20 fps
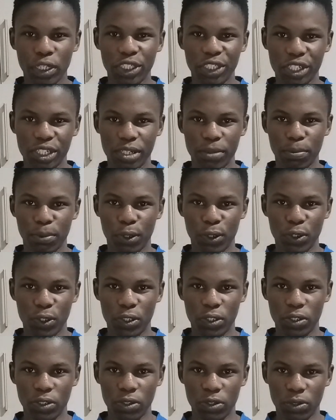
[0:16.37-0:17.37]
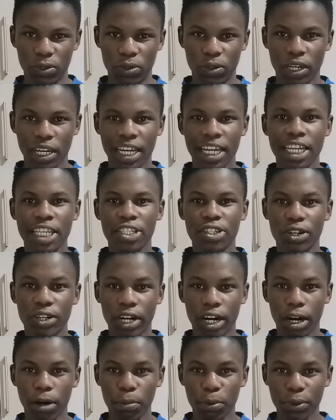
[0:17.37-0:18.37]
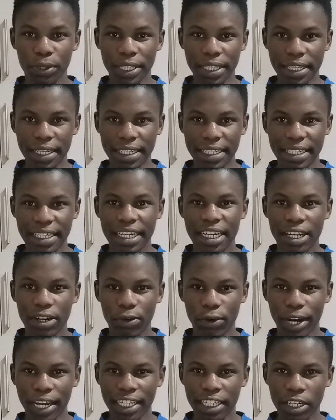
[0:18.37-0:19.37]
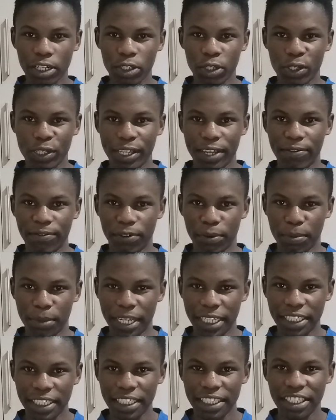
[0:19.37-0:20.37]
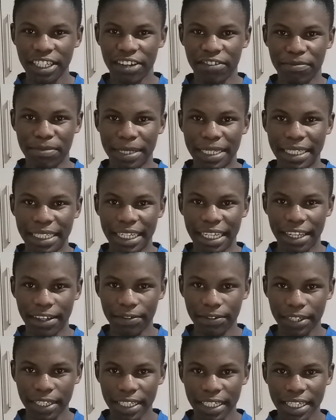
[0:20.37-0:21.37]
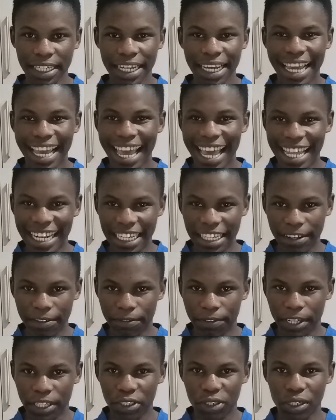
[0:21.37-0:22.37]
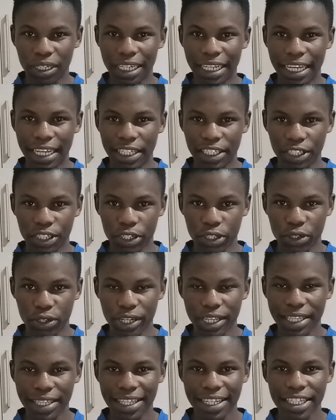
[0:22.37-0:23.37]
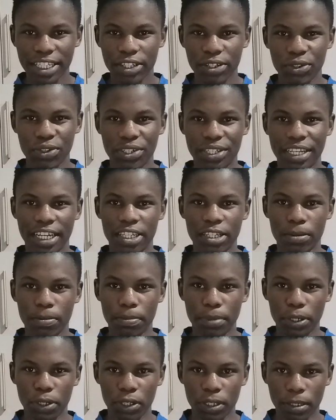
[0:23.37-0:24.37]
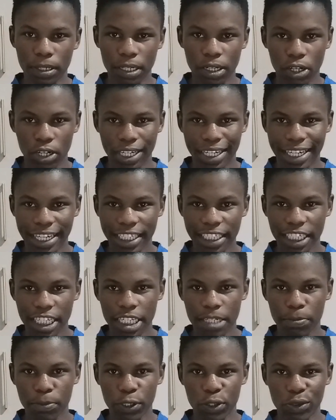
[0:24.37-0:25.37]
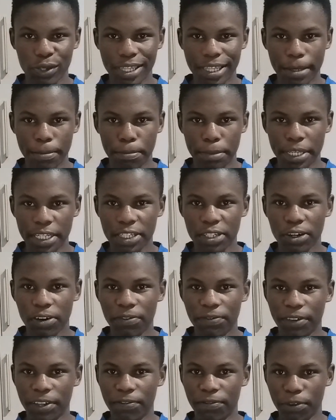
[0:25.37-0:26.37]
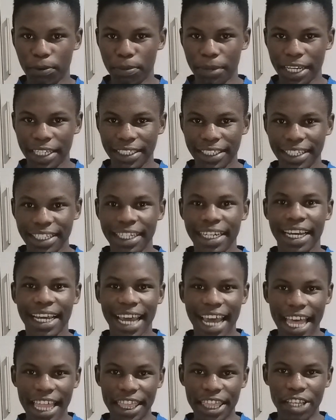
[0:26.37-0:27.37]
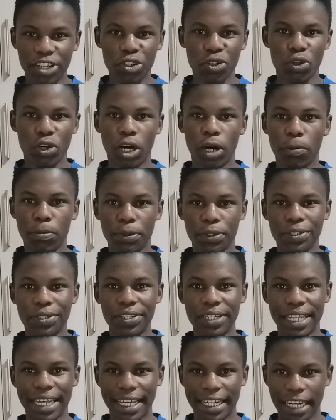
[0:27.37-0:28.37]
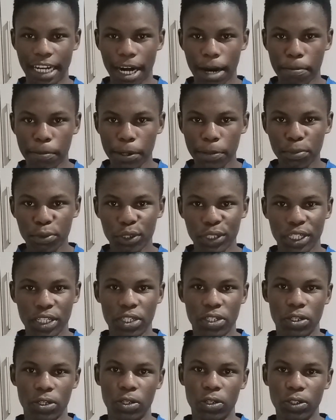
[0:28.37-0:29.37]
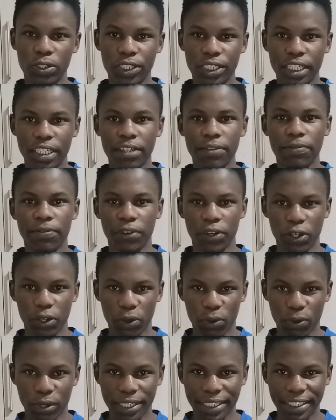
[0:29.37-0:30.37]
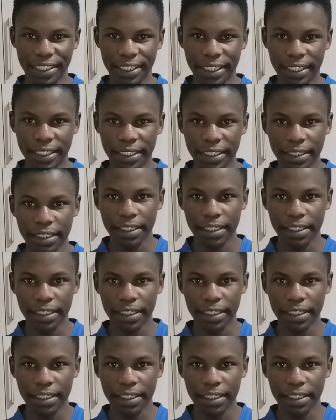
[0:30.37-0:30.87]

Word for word: what you're supposed to do. So to help with this, write down all the information you have been given, and eventually as you're doing this, you start to build connections between the bits of information, and this will help you to then come up with a solution for your question.